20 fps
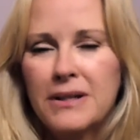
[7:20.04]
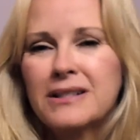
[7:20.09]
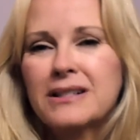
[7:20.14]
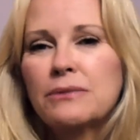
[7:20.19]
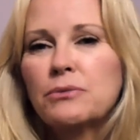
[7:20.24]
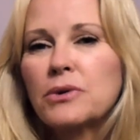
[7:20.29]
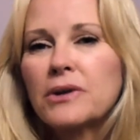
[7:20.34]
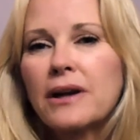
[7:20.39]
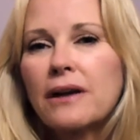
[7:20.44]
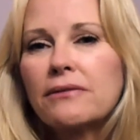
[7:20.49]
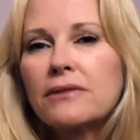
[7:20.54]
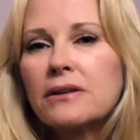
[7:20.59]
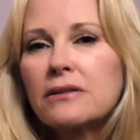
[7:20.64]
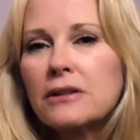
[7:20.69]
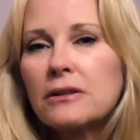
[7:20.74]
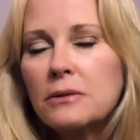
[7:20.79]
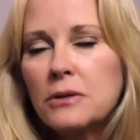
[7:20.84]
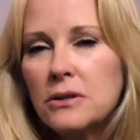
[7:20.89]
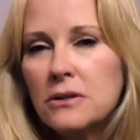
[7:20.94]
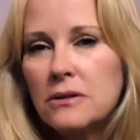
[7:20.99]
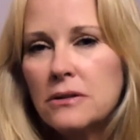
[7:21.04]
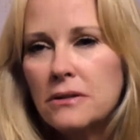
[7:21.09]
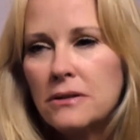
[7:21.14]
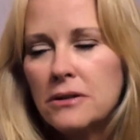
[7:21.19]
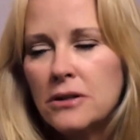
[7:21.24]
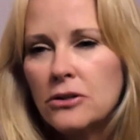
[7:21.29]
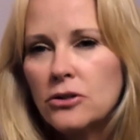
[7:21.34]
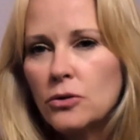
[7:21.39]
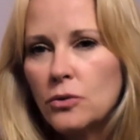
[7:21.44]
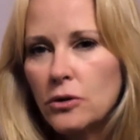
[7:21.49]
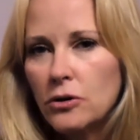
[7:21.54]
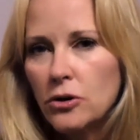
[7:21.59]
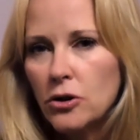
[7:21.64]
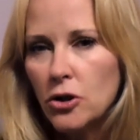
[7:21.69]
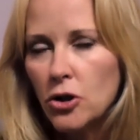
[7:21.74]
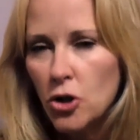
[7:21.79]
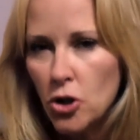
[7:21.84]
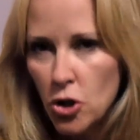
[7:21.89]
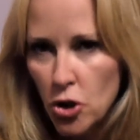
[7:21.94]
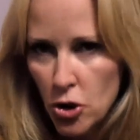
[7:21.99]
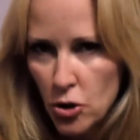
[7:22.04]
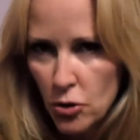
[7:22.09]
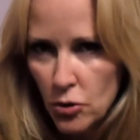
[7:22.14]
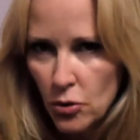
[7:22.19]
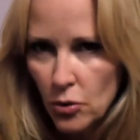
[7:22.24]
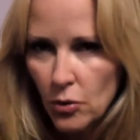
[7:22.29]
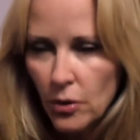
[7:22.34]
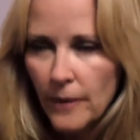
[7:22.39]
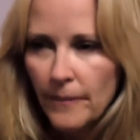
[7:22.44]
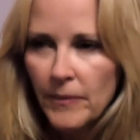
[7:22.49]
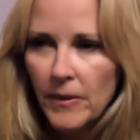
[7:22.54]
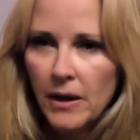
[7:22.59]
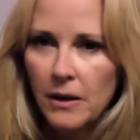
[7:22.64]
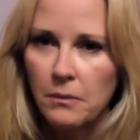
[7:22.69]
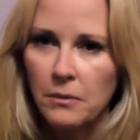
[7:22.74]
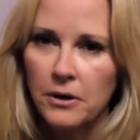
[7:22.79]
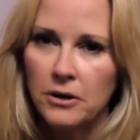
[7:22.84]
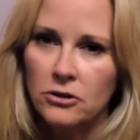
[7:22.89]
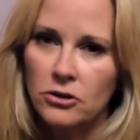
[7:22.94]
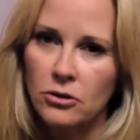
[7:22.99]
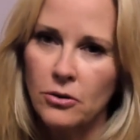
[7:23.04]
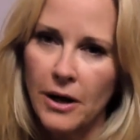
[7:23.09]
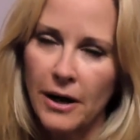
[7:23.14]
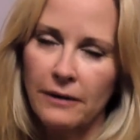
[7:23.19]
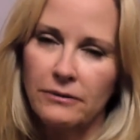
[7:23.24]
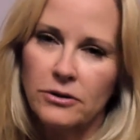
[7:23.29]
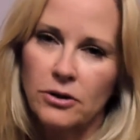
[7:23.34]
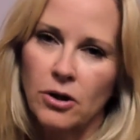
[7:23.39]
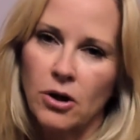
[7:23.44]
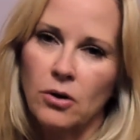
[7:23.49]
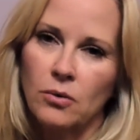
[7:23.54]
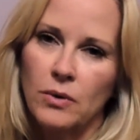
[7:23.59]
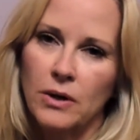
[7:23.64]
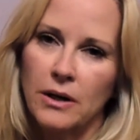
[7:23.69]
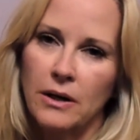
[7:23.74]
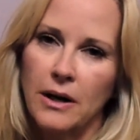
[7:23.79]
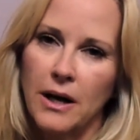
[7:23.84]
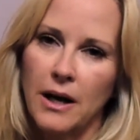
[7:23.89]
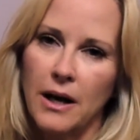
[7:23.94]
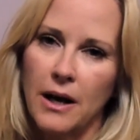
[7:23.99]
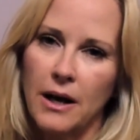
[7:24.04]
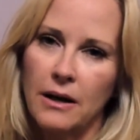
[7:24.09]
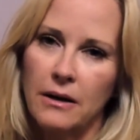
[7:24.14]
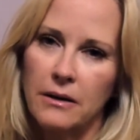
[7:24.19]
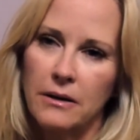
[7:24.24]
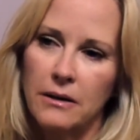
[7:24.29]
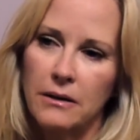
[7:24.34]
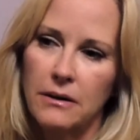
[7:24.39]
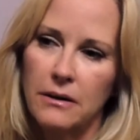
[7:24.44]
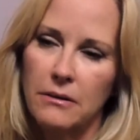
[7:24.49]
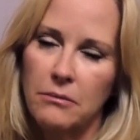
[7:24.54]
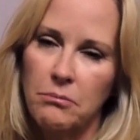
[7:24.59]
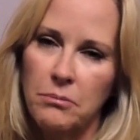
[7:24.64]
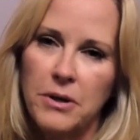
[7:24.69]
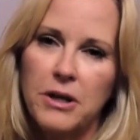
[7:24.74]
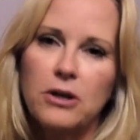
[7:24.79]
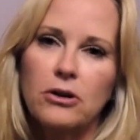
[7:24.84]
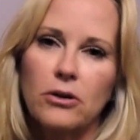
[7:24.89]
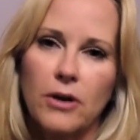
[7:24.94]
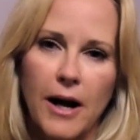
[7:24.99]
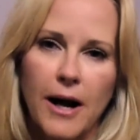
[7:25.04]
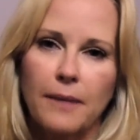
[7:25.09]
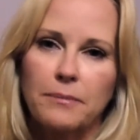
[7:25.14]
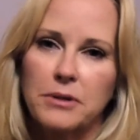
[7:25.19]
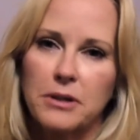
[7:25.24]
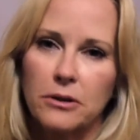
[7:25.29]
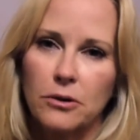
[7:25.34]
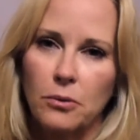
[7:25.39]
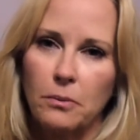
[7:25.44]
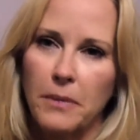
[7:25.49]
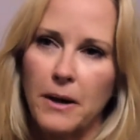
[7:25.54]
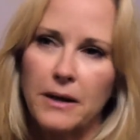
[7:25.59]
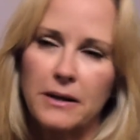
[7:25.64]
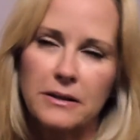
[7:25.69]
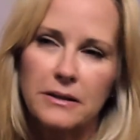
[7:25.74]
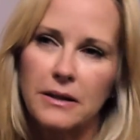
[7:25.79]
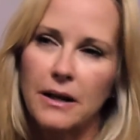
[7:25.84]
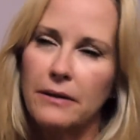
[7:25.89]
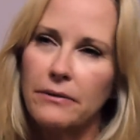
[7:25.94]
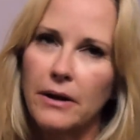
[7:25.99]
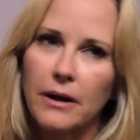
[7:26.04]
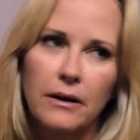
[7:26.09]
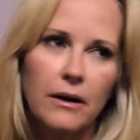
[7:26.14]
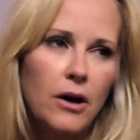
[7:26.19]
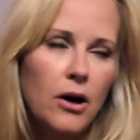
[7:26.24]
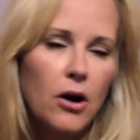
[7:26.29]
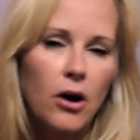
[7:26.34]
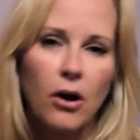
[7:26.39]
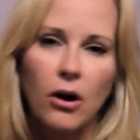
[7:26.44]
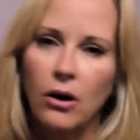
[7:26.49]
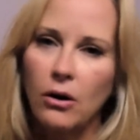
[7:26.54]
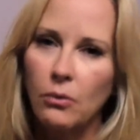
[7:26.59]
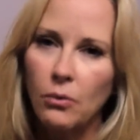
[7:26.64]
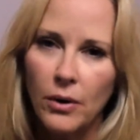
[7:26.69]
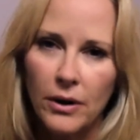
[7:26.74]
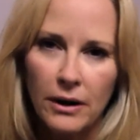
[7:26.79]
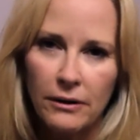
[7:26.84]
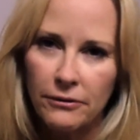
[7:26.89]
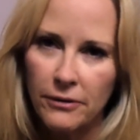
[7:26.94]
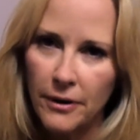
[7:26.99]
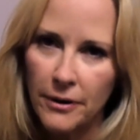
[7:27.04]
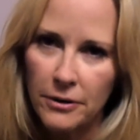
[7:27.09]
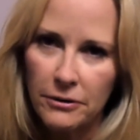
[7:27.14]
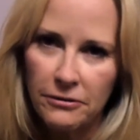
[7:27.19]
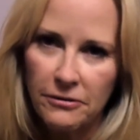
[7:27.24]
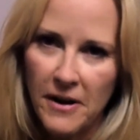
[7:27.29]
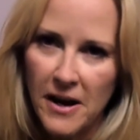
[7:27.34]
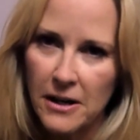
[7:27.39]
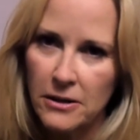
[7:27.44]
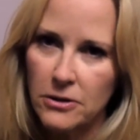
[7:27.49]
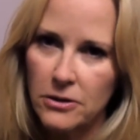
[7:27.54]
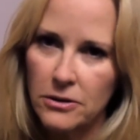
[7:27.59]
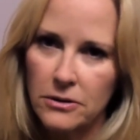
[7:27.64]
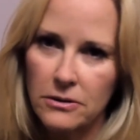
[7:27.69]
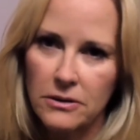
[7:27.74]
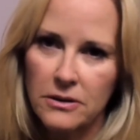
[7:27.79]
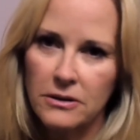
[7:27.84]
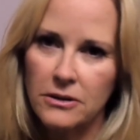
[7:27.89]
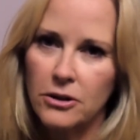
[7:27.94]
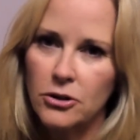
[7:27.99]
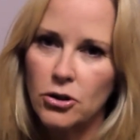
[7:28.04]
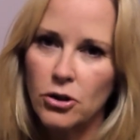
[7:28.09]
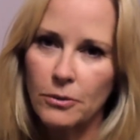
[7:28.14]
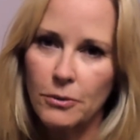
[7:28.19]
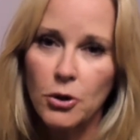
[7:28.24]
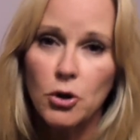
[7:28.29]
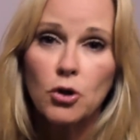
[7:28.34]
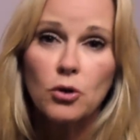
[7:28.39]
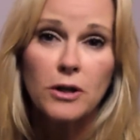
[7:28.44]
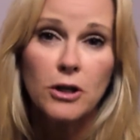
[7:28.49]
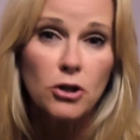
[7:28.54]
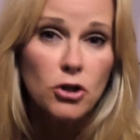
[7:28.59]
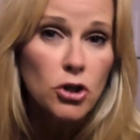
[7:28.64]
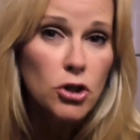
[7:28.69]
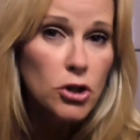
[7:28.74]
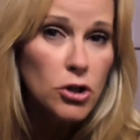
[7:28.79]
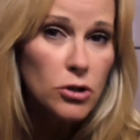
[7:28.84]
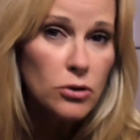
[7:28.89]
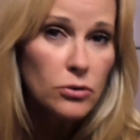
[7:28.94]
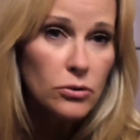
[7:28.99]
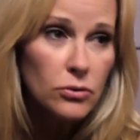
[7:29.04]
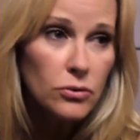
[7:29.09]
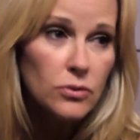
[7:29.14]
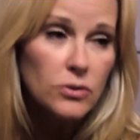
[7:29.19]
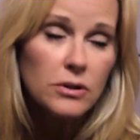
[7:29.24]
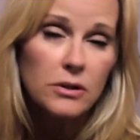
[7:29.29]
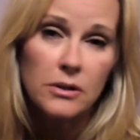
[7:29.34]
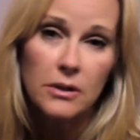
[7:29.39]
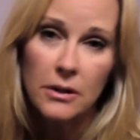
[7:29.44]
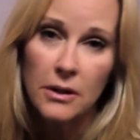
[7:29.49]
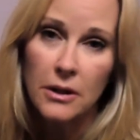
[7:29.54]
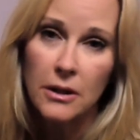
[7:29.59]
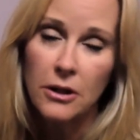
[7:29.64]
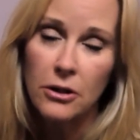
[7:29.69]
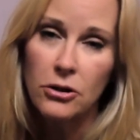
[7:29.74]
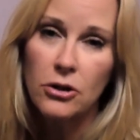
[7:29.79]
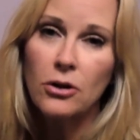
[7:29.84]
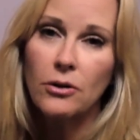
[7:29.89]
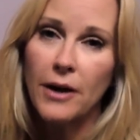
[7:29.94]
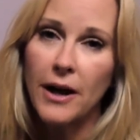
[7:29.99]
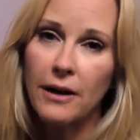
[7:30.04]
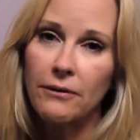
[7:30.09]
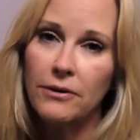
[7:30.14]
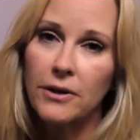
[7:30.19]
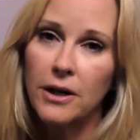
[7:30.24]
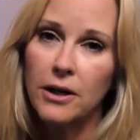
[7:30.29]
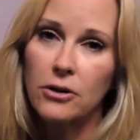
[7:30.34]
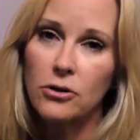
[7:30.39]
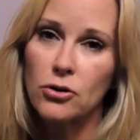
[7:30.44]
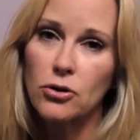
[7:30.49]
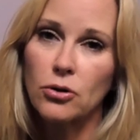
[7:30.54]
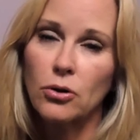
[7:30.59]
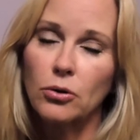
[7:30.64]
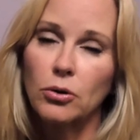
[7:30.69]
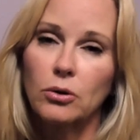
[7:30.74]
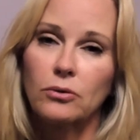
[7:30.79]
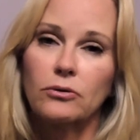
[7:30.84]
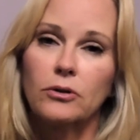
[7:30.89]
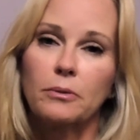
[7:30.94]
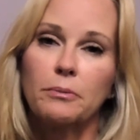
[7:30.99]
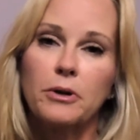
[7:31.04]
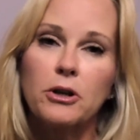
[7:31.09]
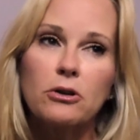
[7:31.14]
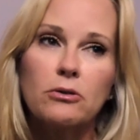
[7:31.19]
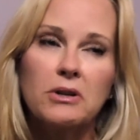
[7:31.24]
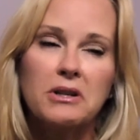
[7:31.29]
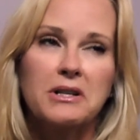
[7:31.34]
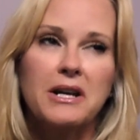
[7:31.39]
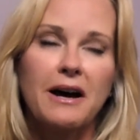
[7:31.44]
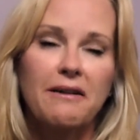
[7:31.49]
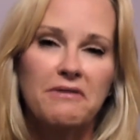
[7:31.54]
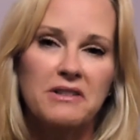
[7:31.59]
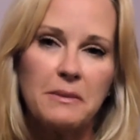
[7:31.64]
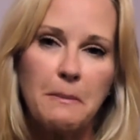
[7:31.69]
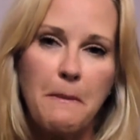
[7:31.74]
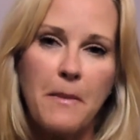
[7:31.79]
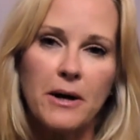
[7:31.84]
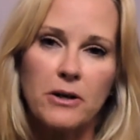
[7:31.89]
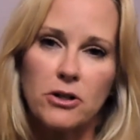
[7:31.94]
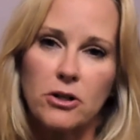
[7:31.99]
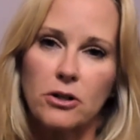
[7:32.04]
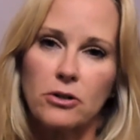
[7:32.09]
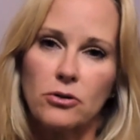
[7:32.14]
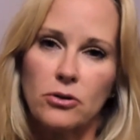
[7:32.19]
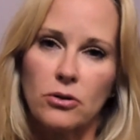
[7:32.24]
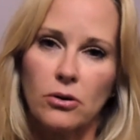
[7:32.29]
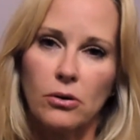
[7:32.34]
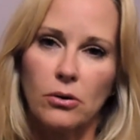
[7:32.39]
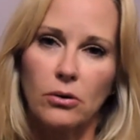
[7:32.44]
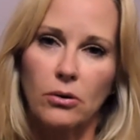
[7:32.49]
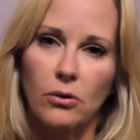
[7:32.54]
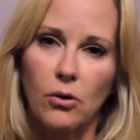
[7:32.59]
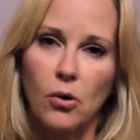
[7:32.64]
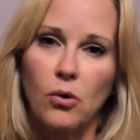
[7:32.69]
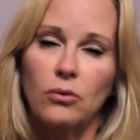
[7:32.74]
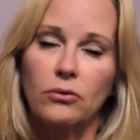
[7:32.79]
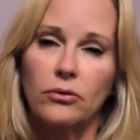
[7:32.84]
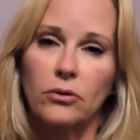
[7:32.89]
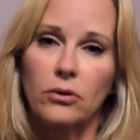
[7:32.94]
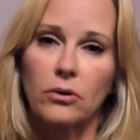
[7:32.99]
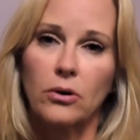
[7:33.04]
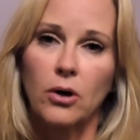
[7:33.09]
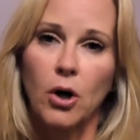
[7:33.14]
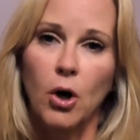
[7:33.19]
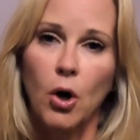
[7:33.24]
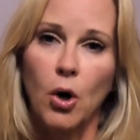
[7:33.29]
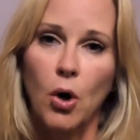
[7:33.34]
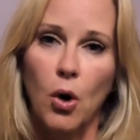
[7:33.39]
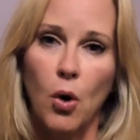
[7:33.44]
have anything to do with you, because you have to go in and be your absolute best. And then whatever other factors determine who they choose, you don't have any control over. But you need to have as much control over